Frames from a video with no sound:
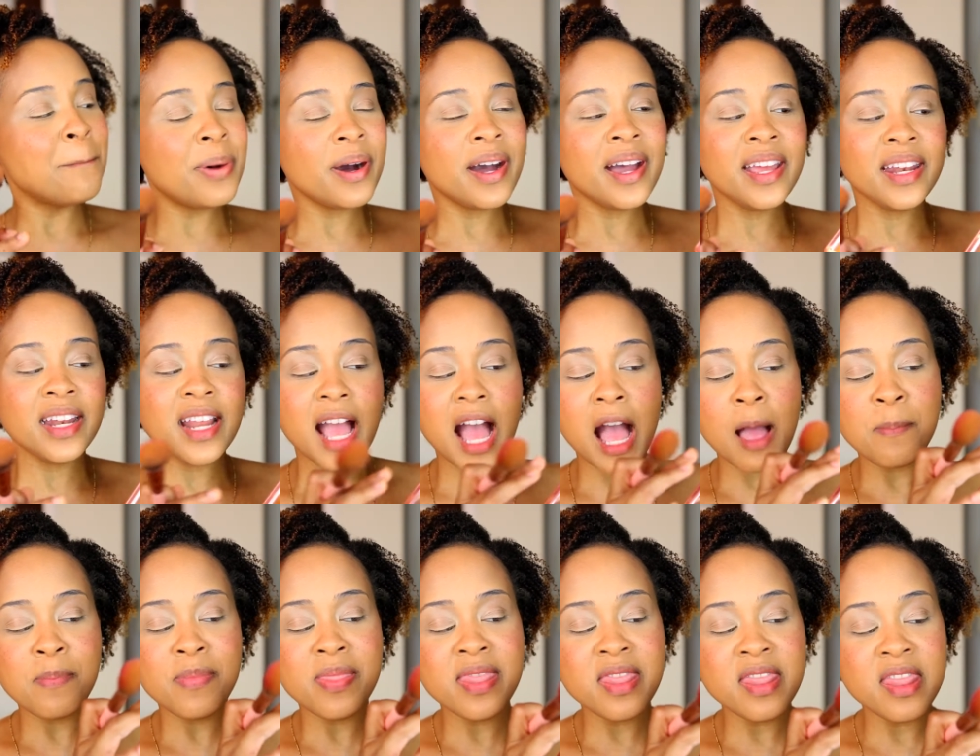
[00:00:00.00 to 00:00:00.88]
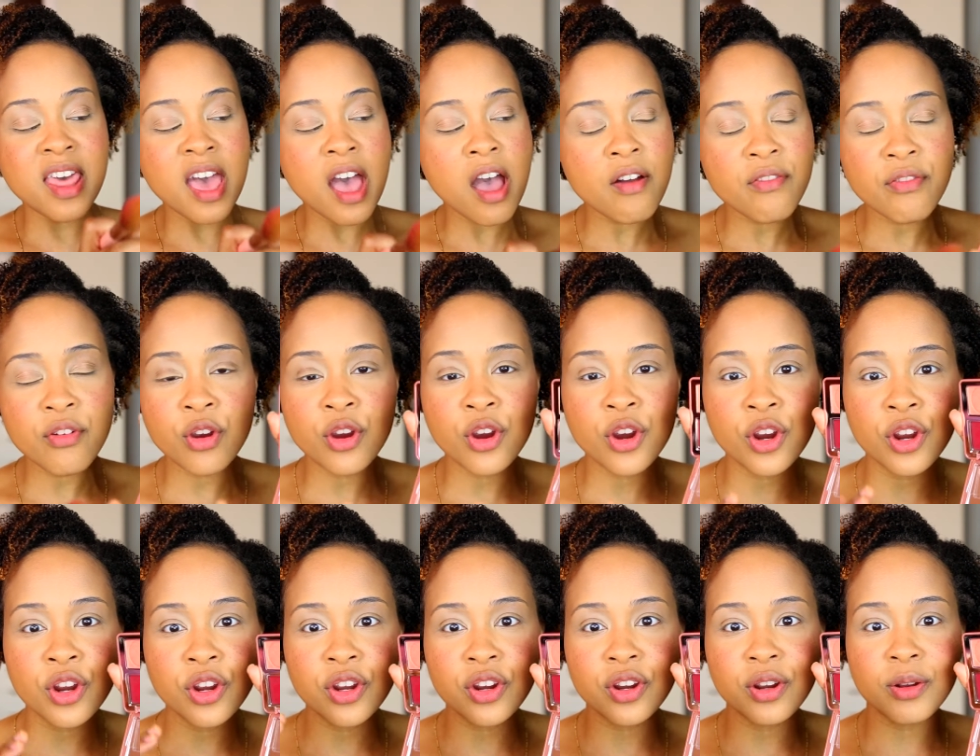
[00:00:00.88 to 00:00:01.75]
but I'm
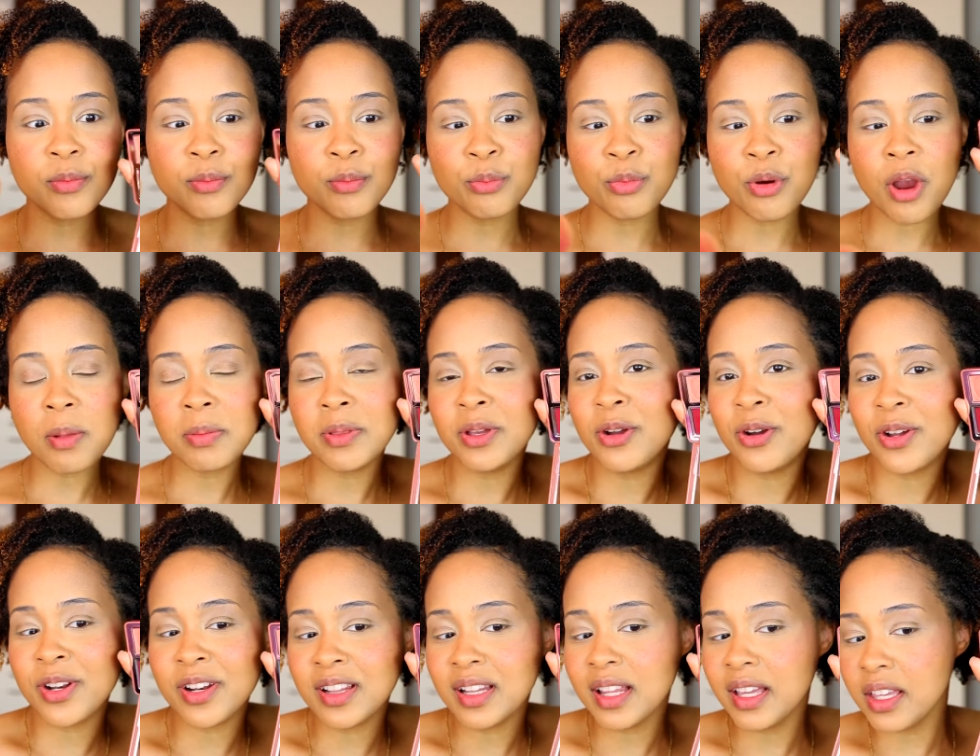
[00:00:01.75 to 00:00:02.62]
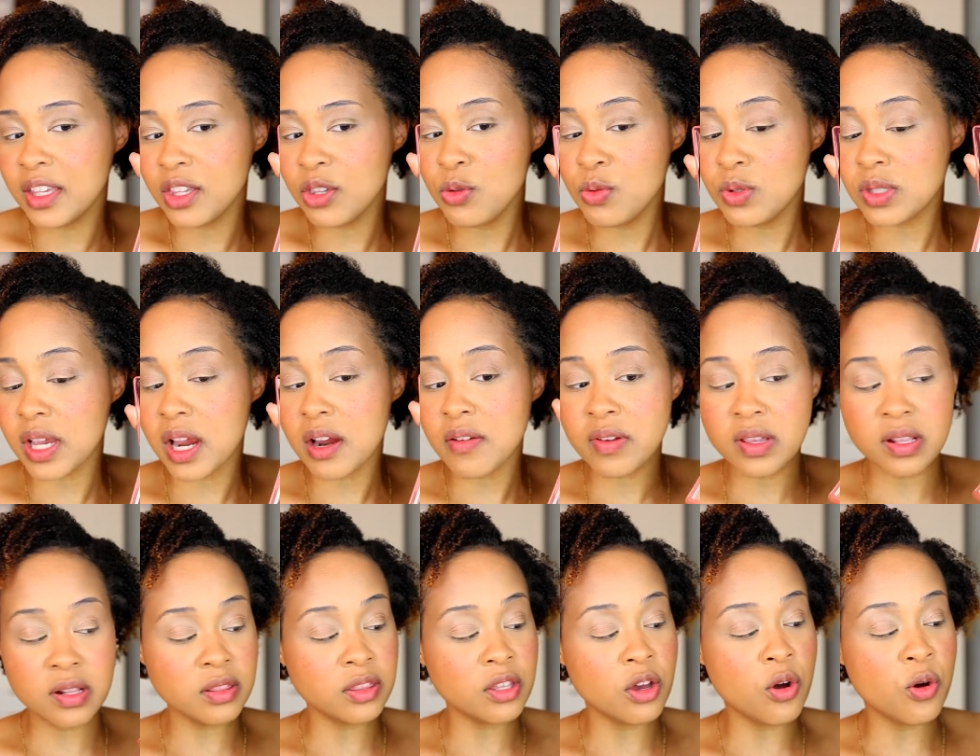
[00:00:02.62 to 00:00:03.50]
never probably going to like use
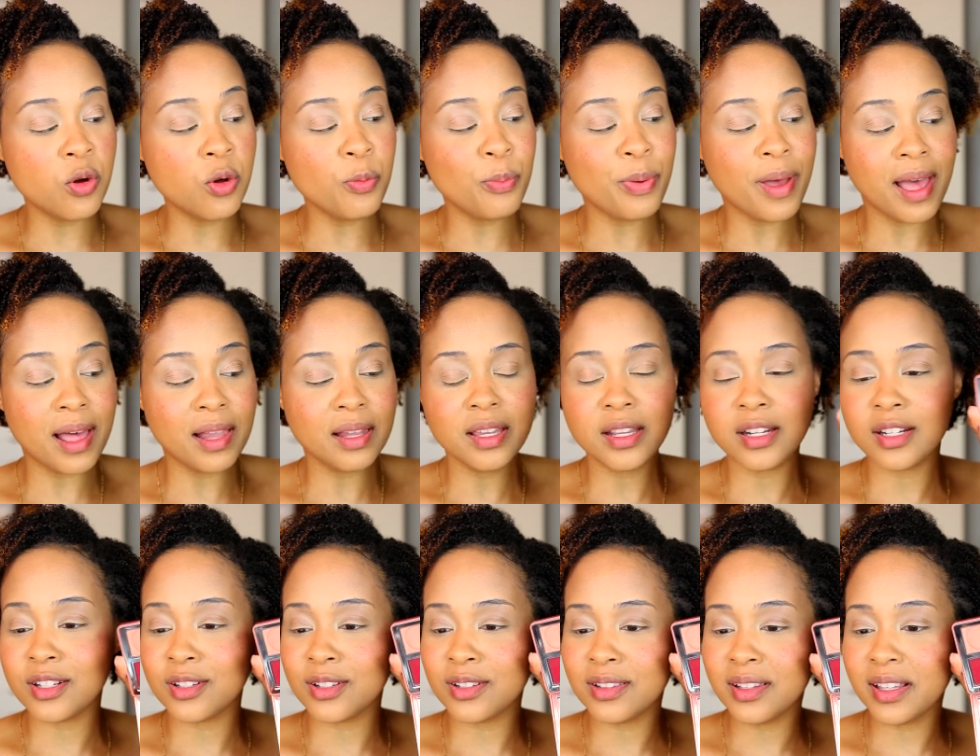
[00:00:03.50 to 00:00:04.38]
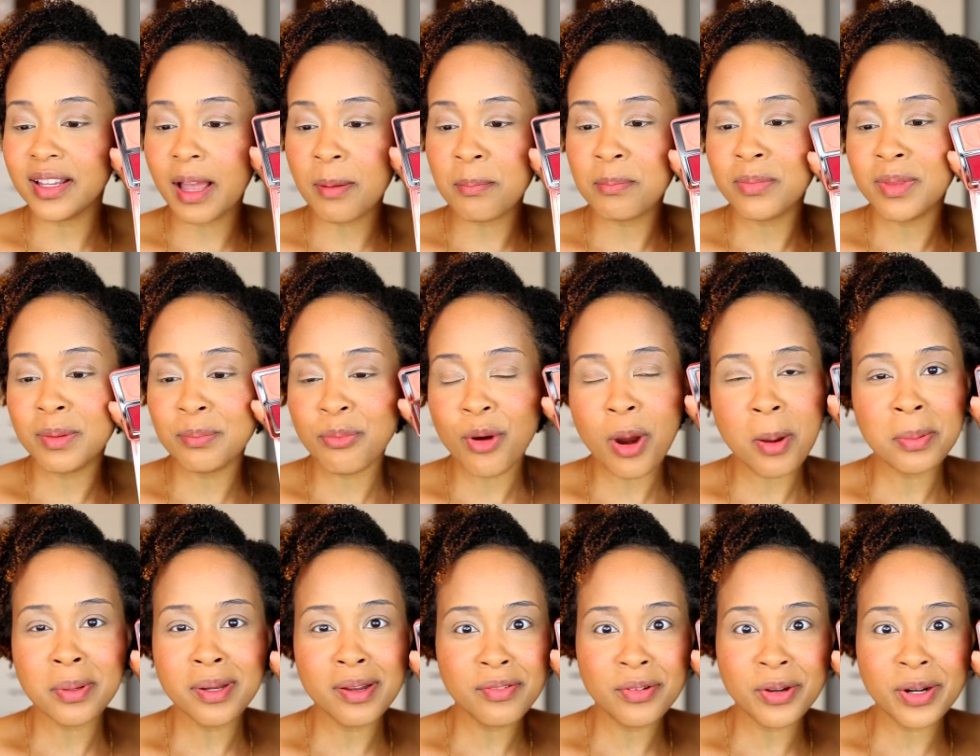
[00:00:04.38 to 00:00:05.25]
the whole palette. Like, I'm
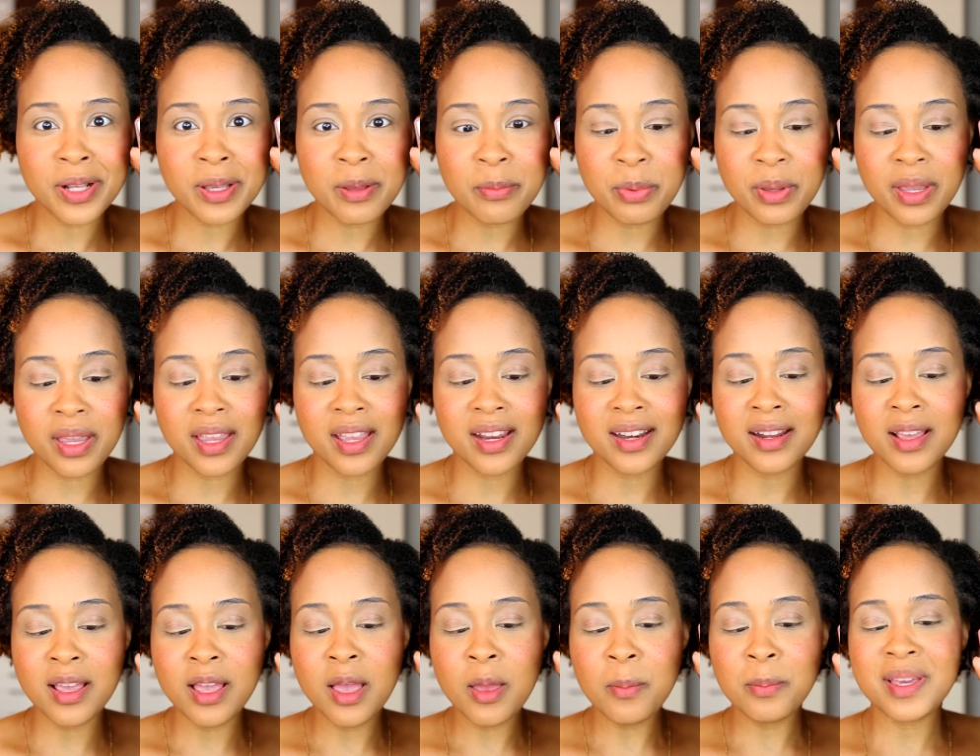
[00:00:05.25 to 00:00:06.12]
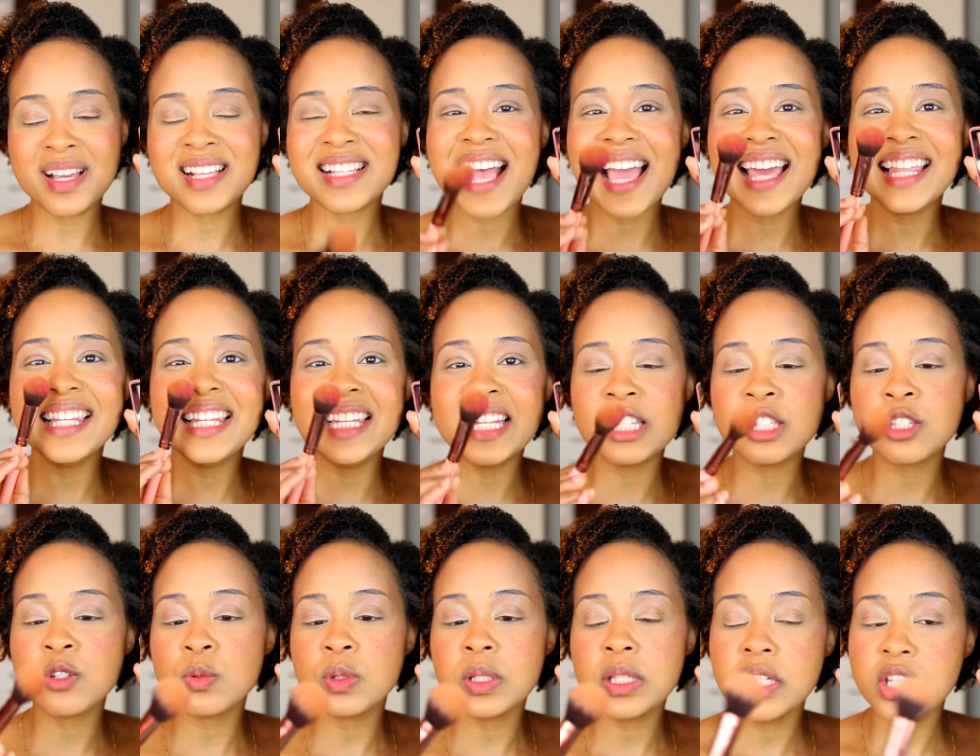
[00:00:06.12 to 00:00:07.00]
probably never gonna hit pan, because I
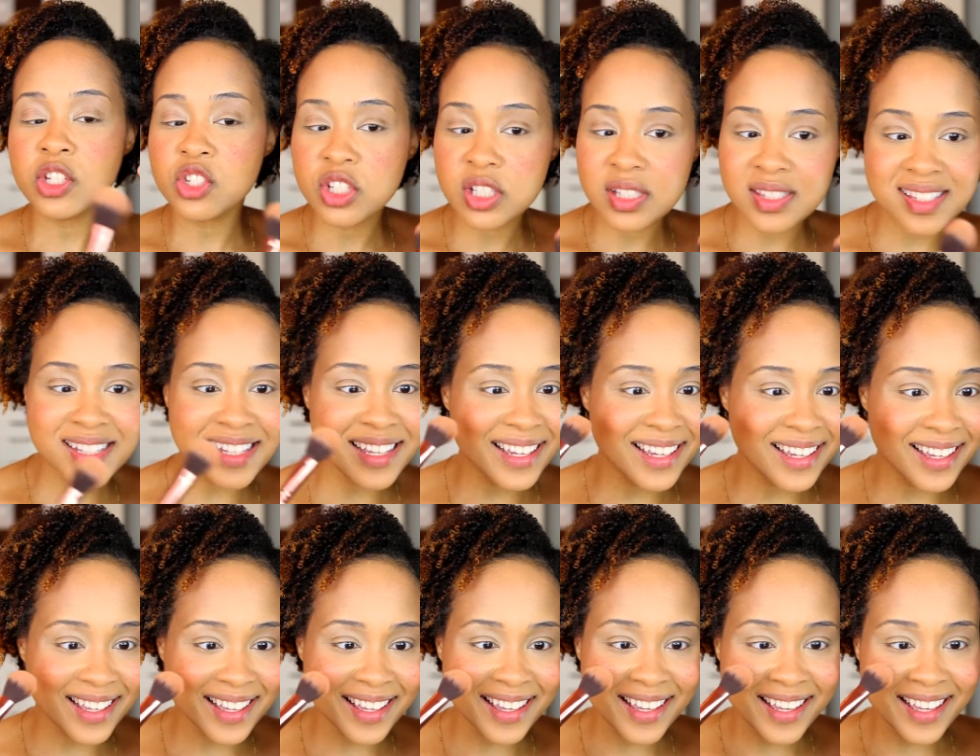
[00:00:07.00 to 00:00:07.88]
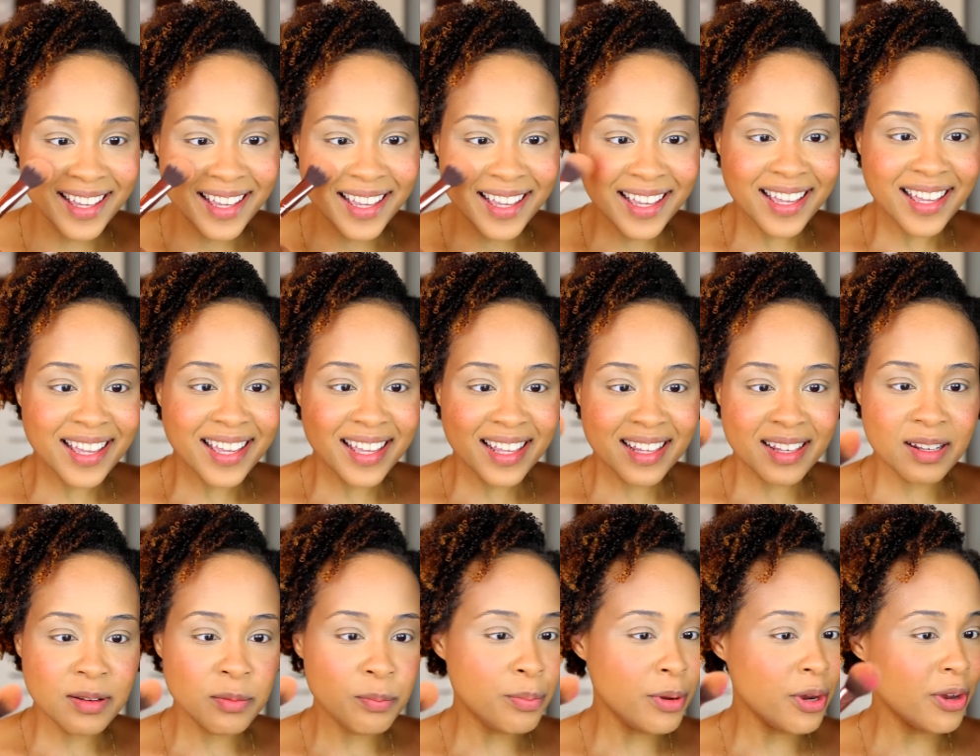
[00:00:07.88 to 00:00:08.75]
literally just like
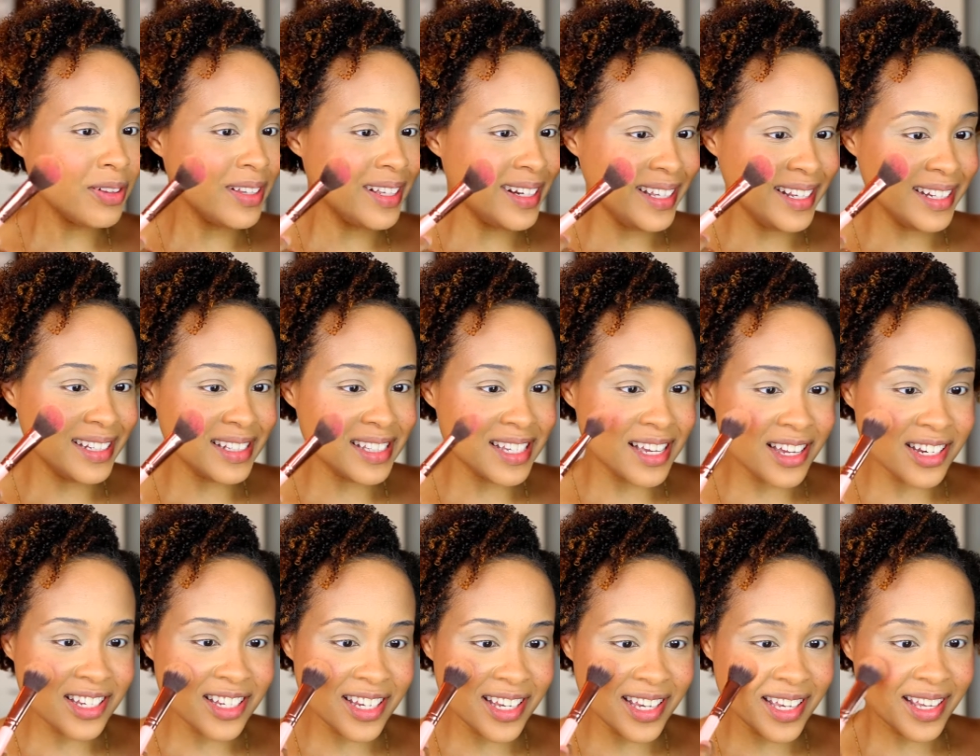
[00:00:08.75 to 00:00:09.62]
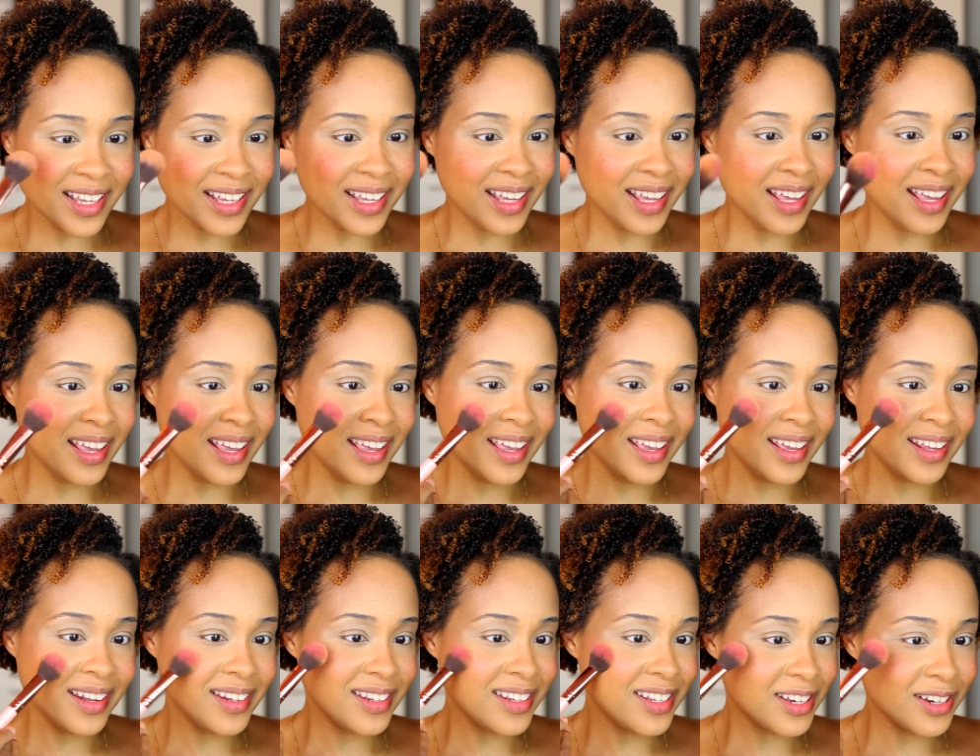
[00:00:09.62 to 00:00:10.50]
barely need to touch it,
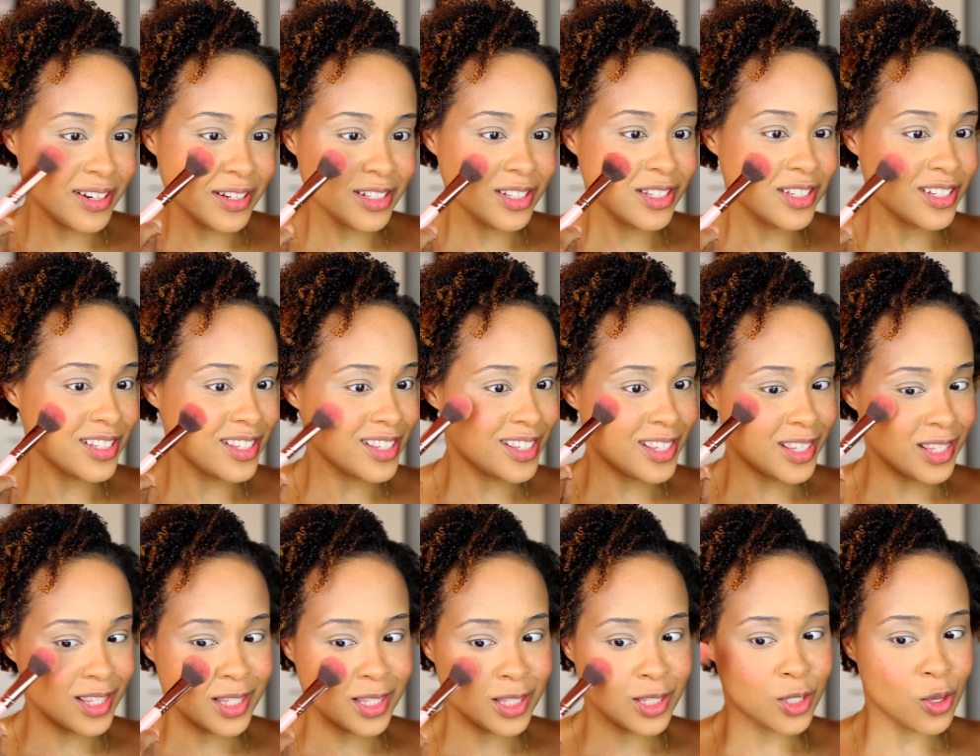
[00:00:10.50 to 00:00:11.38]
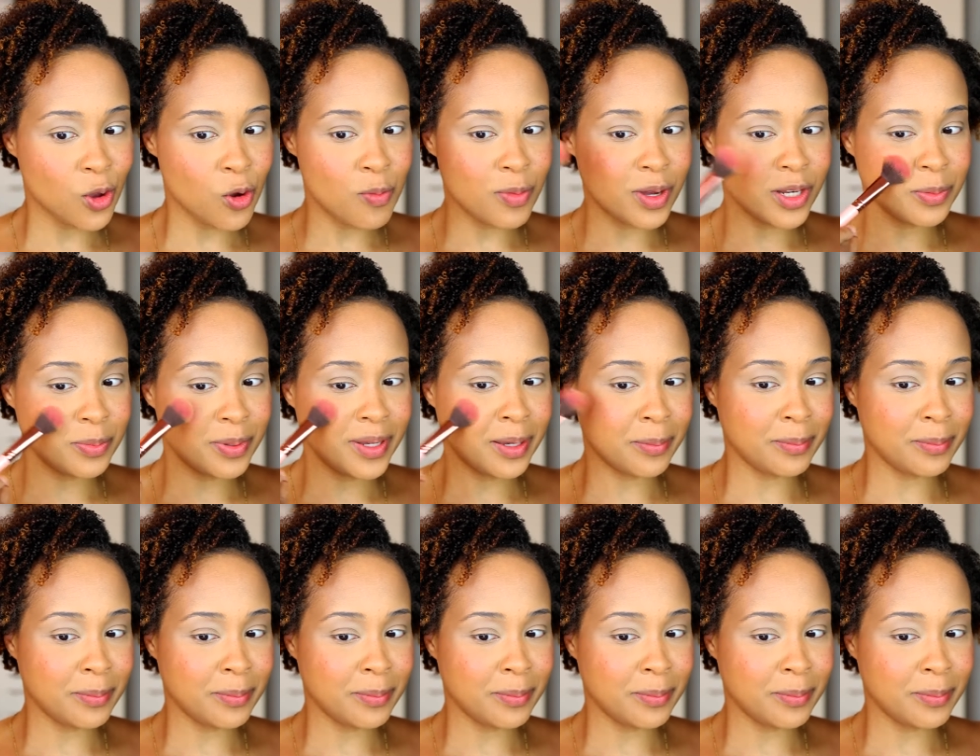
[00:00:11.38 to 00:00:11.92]
and there is just so much